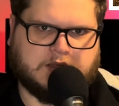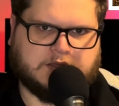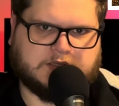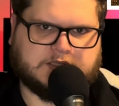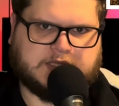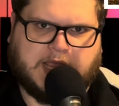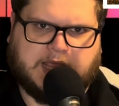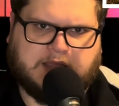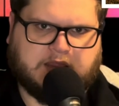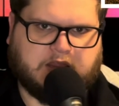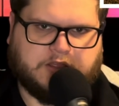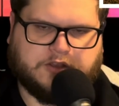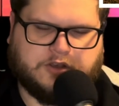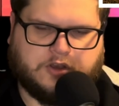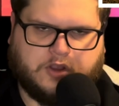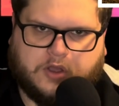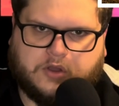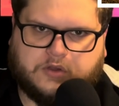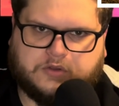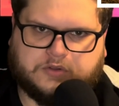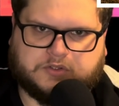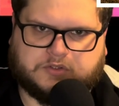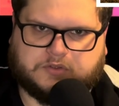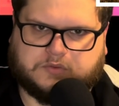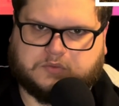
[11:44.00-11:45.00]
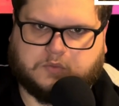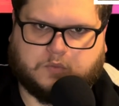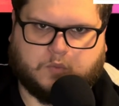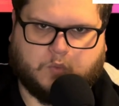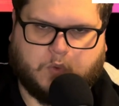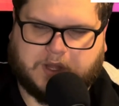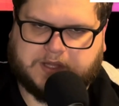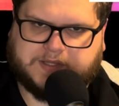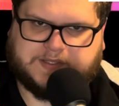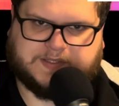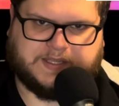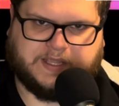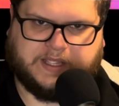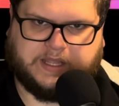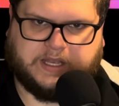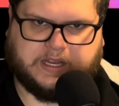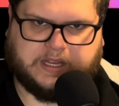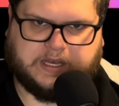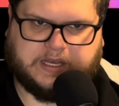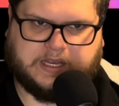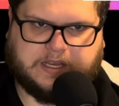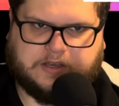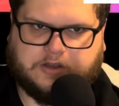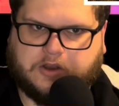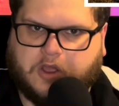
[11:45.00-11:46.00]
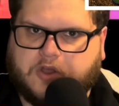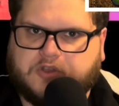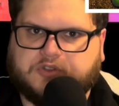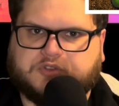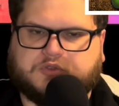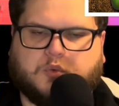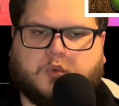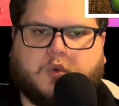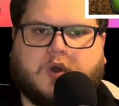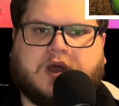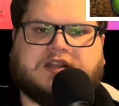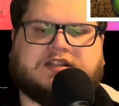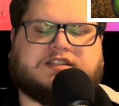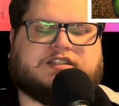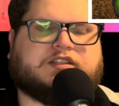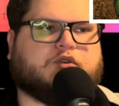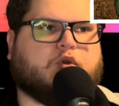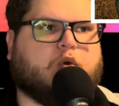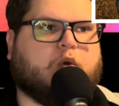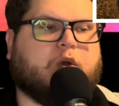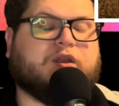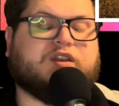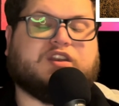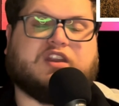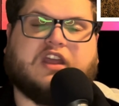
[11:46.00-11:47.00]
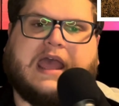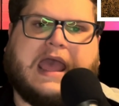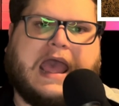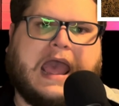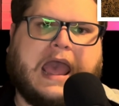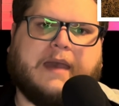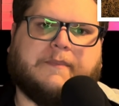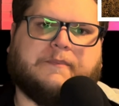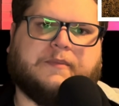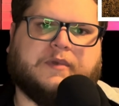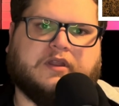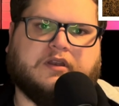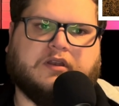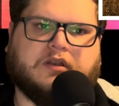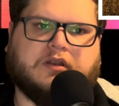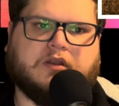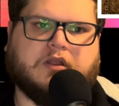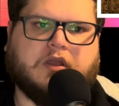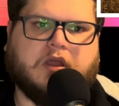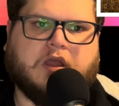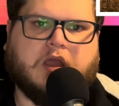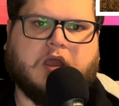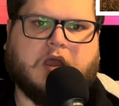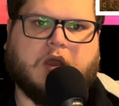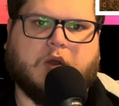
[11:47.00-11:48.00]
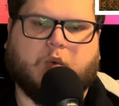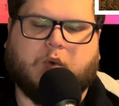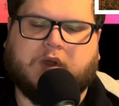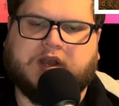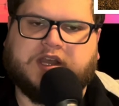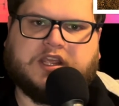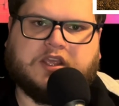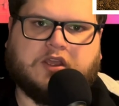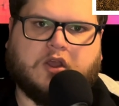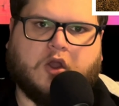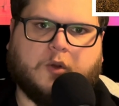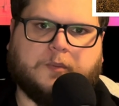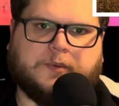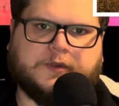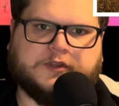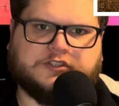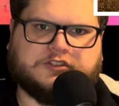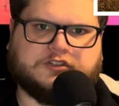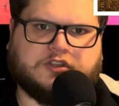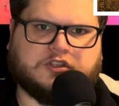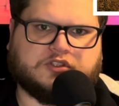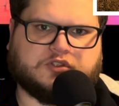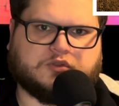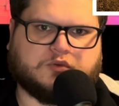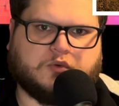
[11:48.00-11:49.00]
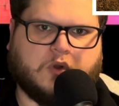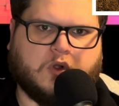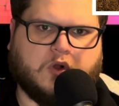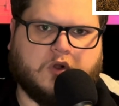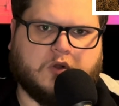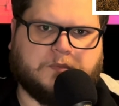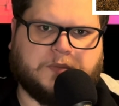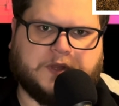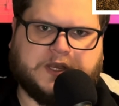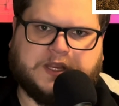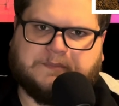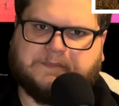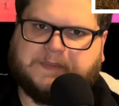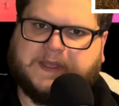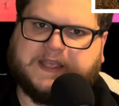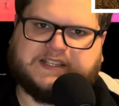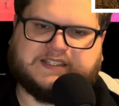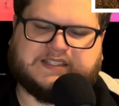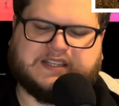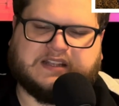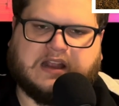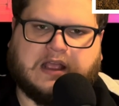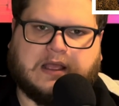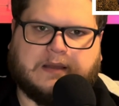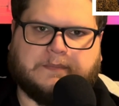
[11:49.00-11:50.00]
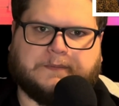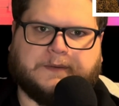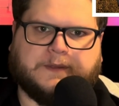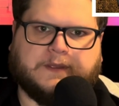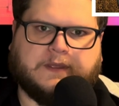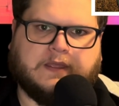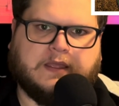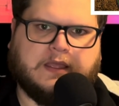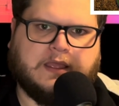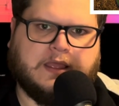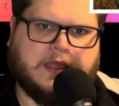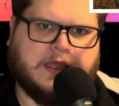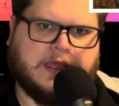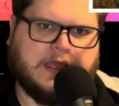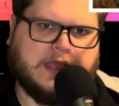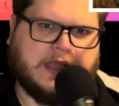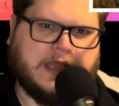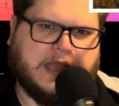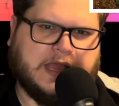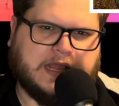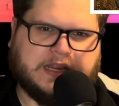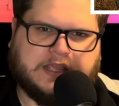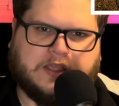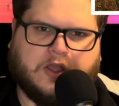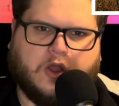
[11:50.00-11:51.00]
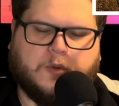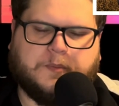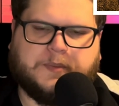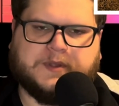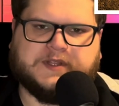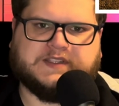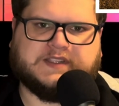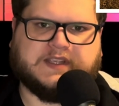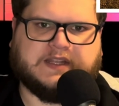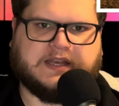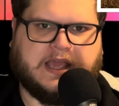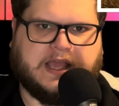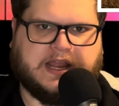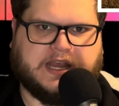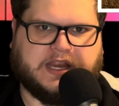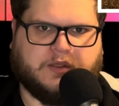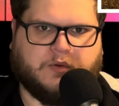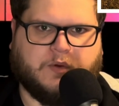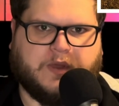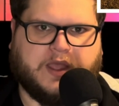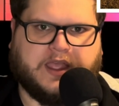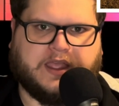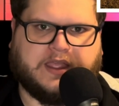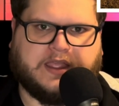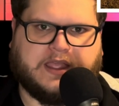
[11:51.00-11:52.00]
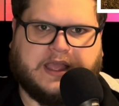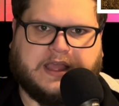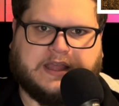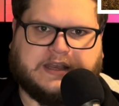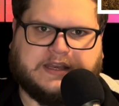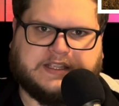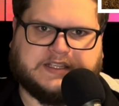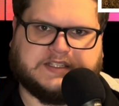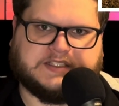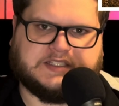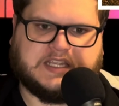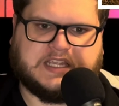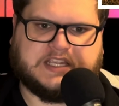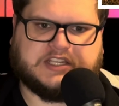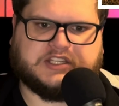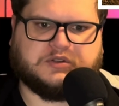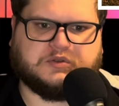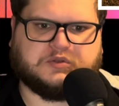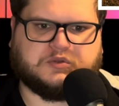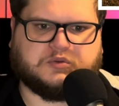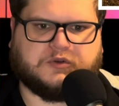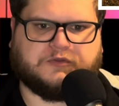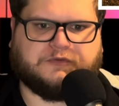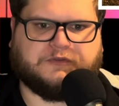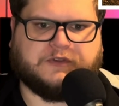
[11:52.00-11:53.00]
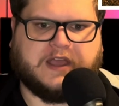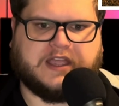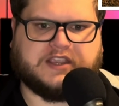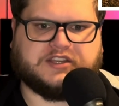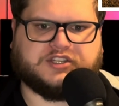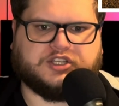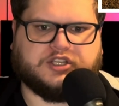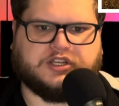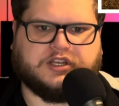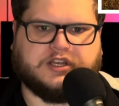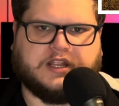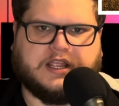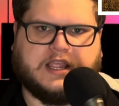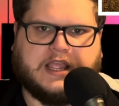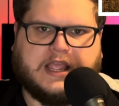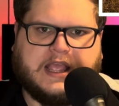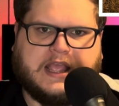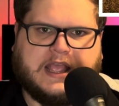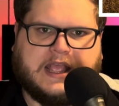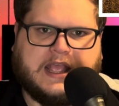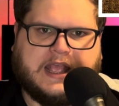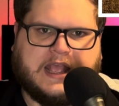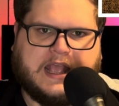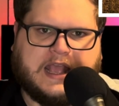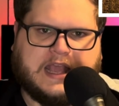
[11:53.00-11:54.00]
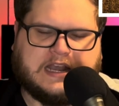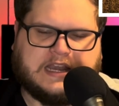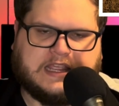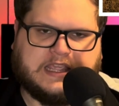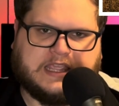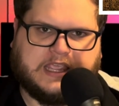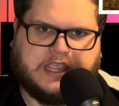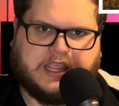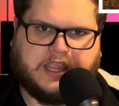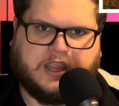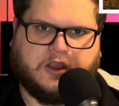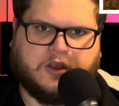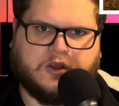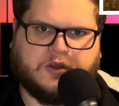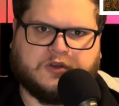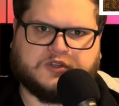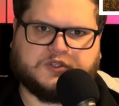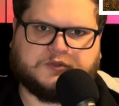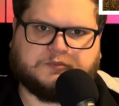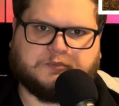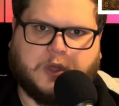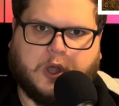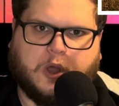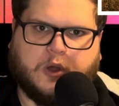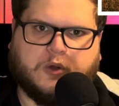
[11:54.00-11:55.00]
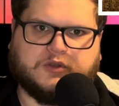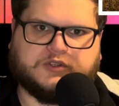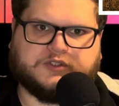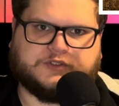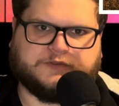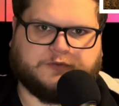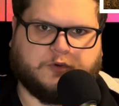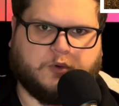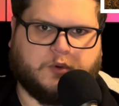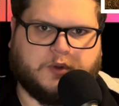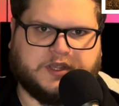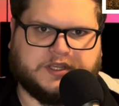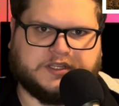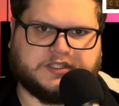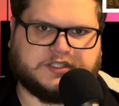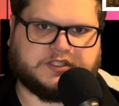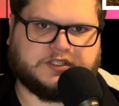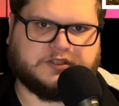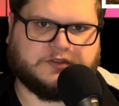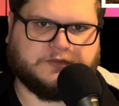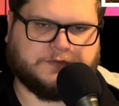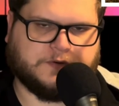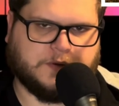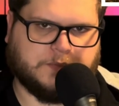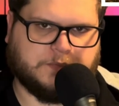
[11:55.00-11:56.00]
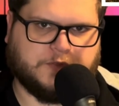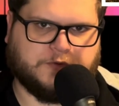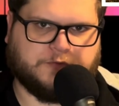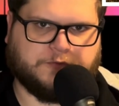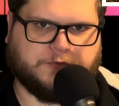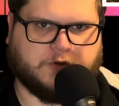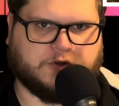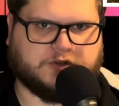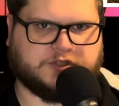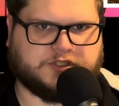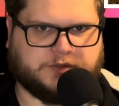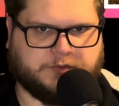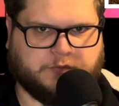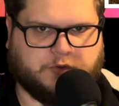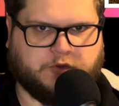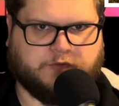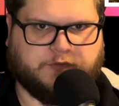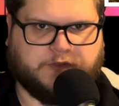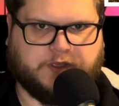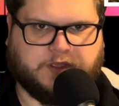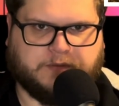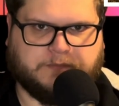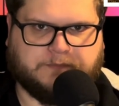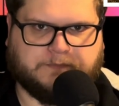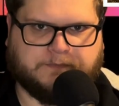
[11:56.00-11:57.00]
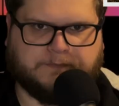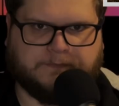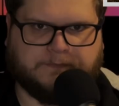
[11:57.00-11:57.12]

Tai Lung knows what's in it. He knows what's going to happen when he opens the scroll, but he picks it up and he opens it anyway, and he sees his reflection and he hears Po's voice from the first movie.